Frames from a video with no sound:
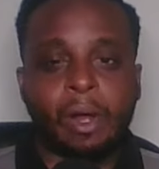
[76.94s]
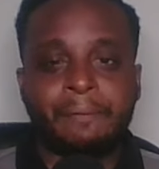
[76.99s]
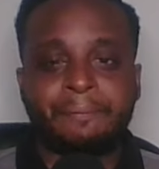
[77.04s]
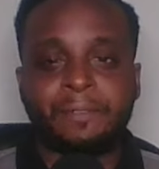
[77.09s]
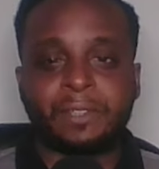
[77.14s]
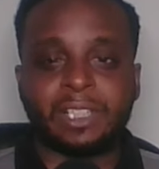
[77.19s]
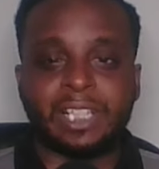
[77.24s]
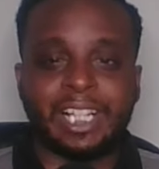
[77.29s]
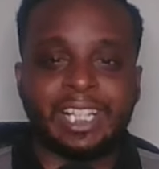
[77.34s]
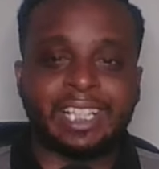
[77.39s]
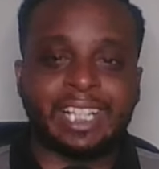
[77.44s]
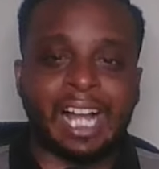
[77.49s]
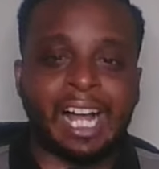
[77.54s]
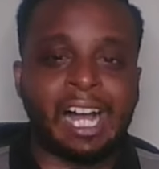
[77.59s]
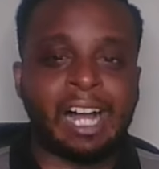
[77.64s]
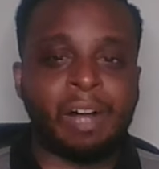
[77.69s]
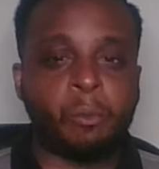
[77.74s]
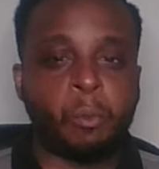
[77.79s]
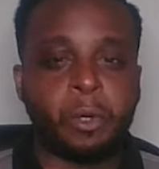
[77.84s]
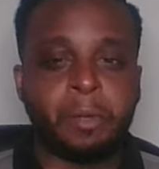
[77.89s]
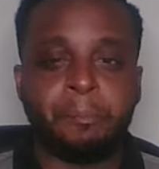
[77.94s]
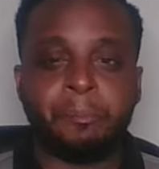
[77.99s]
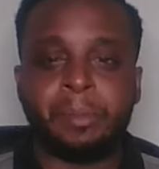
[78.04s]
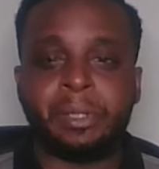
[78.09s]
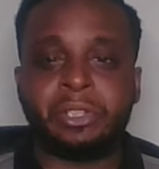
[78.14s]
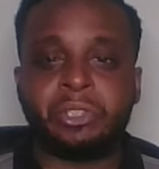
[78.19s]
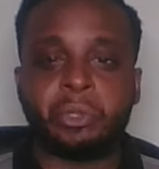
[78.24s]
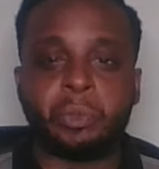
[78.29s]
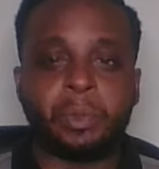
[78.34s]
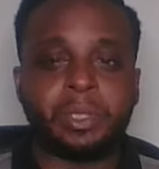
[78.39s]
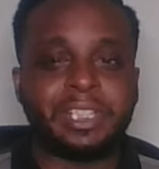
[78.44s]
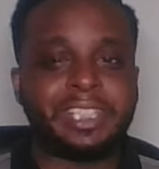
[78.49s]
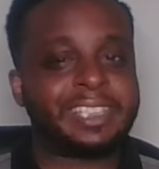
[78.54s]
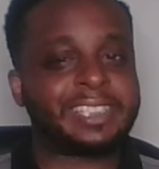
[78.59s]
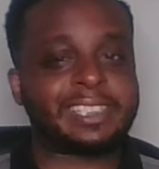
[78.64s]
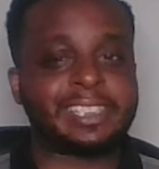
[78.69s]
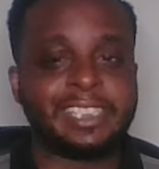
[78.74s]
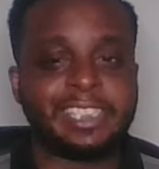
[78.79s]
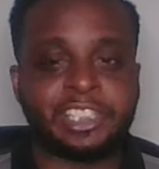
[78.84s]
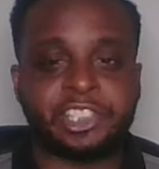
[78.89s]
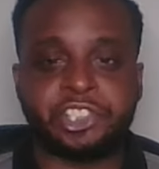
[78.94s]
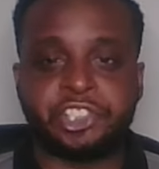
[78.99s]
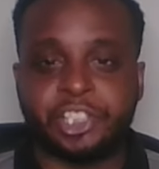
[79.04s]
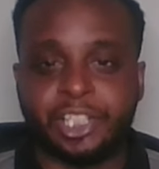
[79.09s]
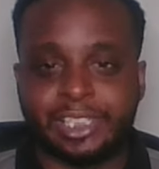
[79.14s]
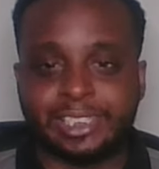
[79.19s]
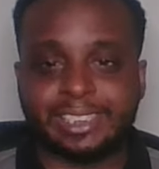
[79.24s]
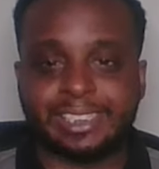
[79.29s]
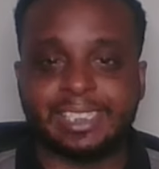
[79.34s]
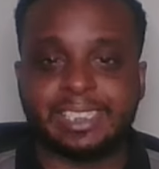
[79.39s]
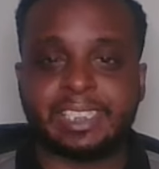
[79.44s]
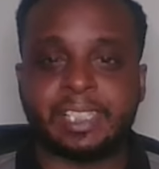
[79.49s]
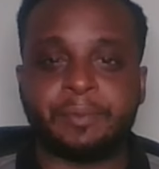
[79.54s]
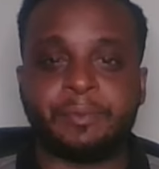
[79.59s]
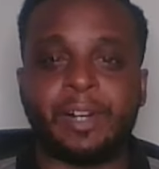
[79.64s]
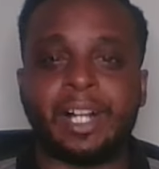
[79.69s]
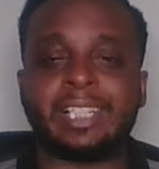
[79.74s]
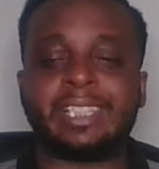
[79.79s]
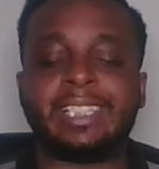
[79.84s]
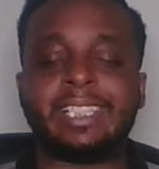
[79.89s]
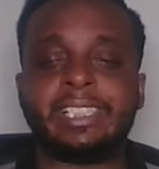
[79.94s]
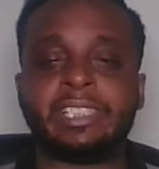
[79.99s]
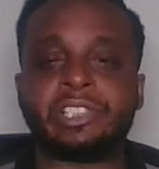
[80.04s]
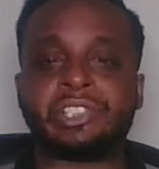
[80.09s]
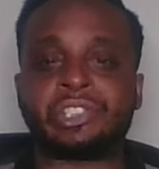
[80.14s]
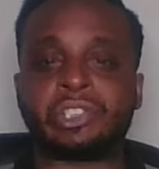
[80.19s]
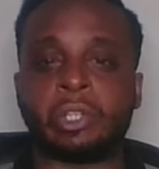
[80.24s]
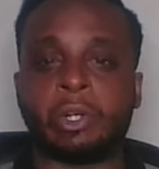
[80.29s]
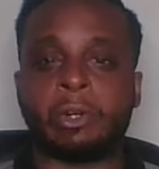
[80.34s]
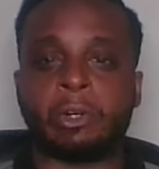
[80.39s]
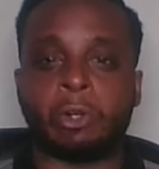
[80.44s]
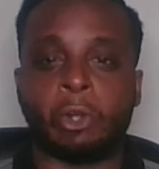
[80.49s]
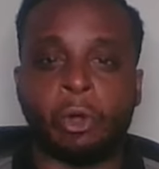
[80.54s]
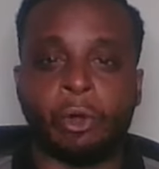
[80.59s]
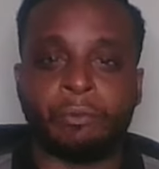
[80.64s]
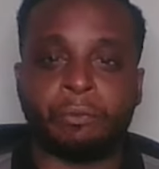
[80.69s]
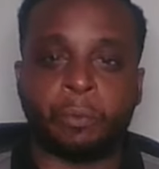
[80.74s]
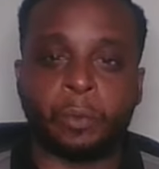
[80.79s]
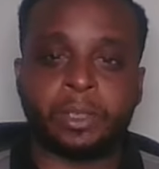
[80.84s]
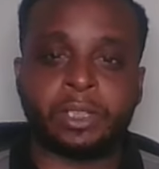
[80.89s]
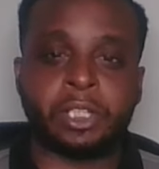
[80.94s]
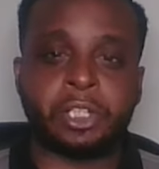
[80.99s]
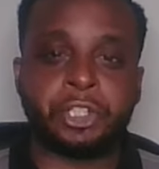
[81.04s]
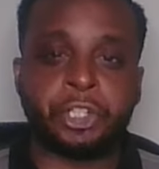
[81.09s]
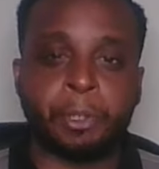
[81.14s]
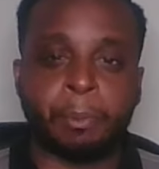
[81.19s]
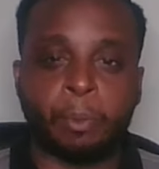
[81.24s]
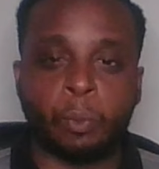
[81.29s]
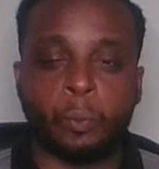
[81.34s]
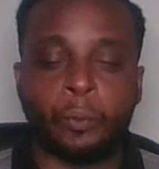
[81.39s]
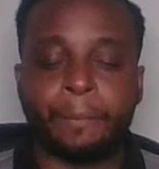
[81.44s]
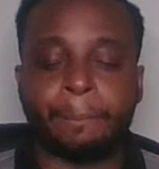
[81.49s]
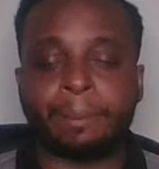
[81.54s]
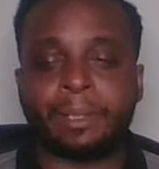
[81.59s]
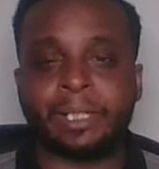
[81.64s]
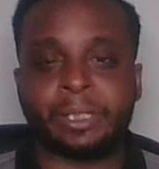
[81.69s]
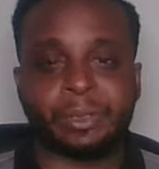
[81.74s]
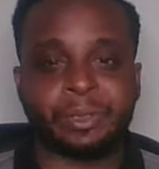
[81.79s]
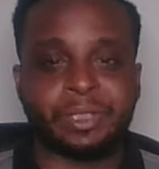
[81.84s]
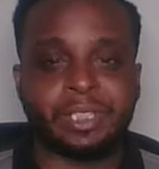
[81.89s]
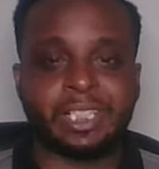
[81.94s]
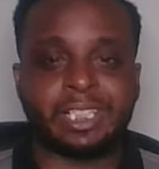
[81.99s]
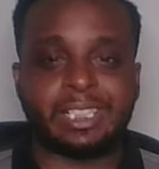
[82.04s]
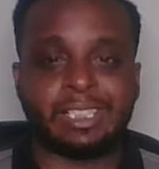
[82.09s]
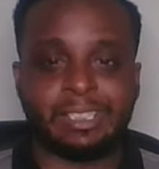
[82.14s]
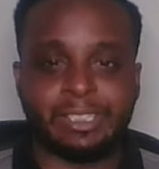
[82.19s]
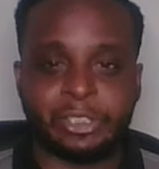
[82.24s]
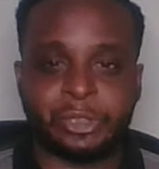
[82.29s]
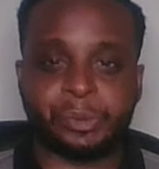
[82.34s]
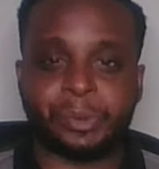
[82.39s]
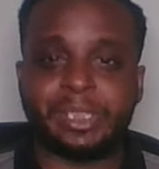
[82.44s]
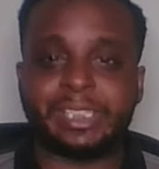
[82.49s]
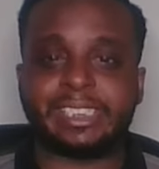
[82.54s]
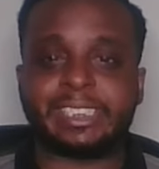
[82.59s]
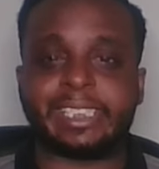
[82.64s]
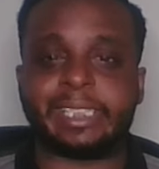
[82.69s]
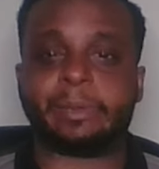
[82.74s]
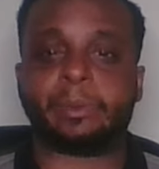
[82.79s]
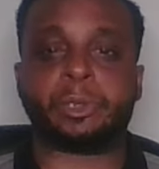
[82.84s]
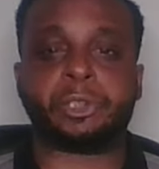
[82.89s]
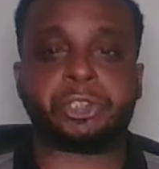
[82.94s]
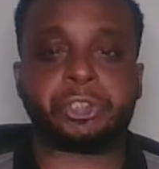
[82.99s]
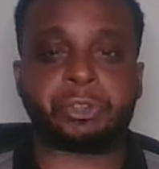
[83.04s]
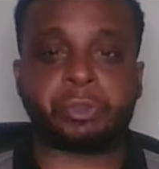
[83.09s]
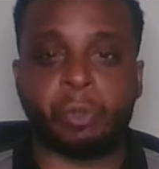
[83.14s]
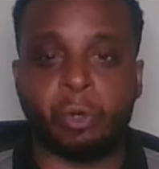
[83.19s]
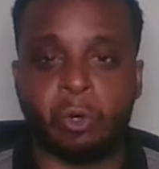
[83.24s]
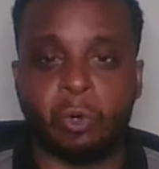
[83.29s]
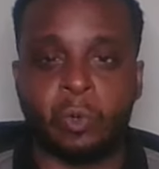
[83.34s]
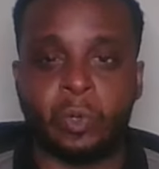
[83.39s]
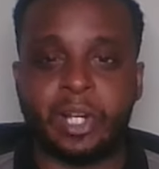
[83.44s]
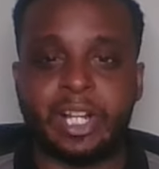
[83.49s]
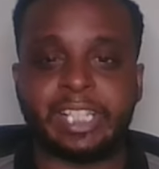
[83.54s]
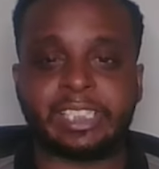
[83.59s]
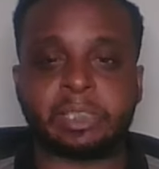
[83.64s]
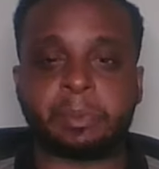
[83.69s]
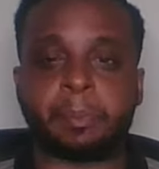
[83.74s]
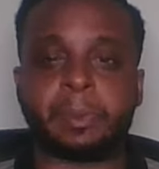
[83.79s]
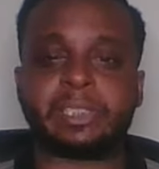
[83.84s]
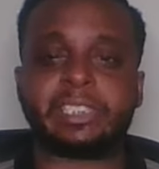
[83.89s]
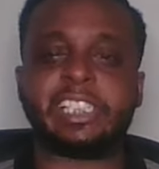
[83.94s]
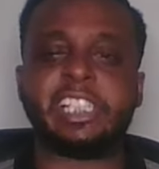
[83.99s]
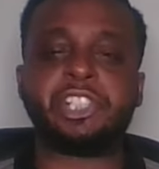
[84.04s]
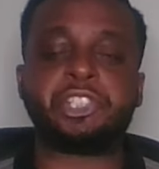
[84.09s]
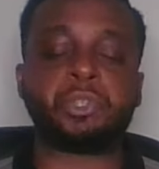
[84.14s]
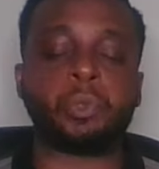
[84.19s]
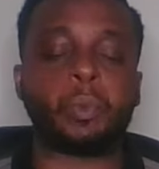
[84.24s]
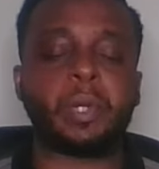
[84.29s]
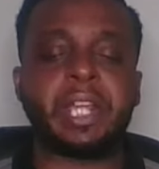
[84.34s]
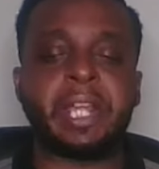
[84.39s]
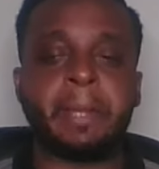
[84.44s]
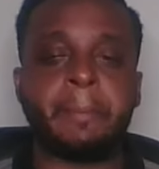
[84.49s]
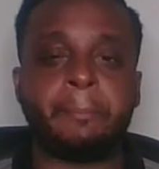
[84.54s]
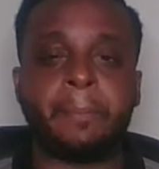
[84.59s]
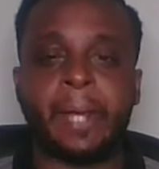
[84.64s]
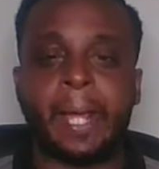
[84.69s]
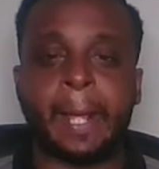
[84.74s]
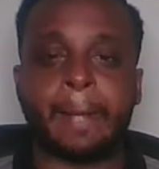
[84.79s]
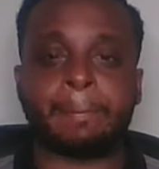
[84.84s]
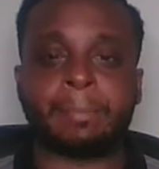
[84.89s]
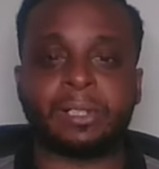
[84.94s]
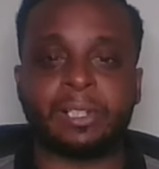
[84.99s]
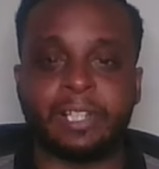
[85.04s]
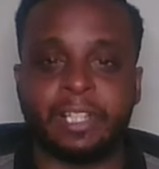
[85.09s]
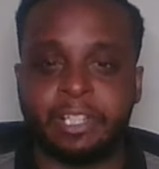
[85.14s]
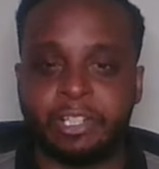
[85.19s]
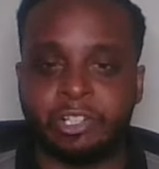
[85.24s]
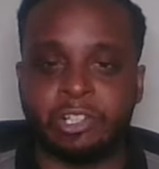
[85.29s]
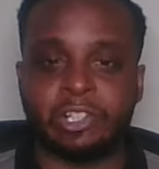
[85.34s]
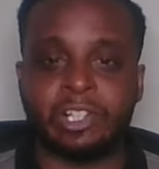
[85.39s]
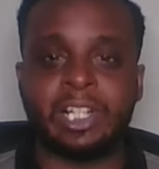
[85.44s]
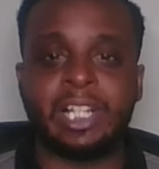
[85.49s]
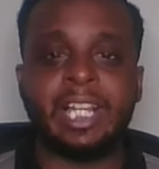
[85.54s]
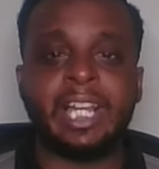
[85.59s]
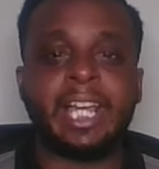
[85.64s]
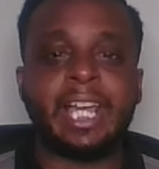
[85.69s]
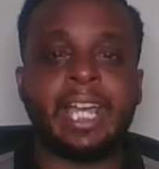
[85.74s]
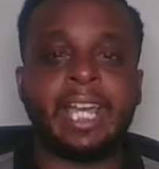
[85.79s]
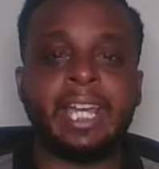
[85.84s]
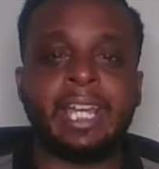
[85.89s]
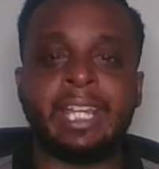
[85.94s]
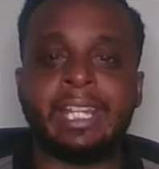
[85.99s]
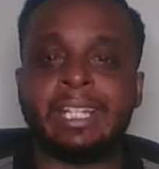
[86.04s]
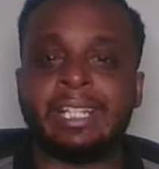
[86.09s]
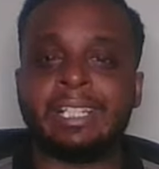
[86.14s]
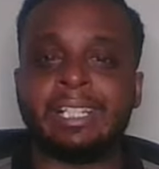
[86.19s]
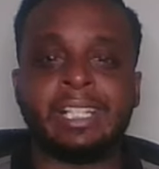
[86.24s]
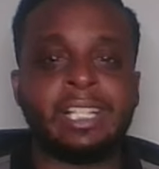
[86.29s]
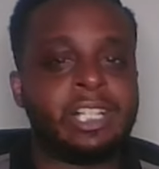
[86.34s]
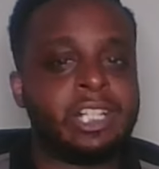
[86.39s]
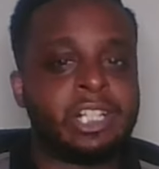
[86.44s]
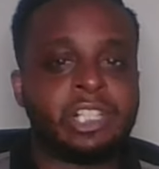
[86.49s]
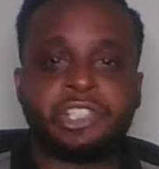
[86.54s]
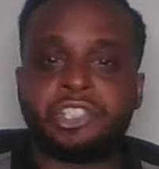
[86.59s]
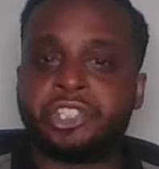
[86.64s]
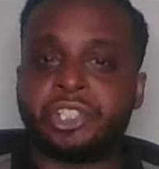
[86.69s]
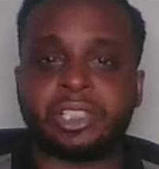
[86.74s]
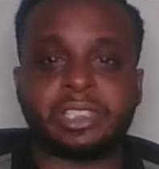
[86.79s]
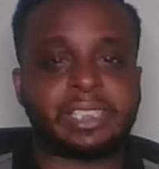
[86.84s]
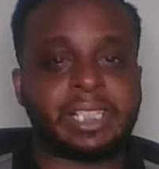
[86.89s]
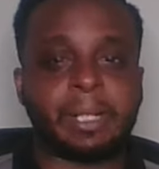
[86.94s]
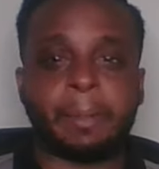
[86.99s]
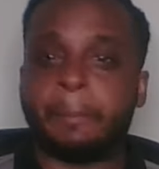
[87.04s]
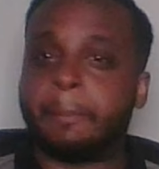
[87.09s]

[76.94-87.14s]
feel like I wouldn't be doing this list justice if I didn't start off with the number one player in the country, Sarah Strong, as a potential impact player and just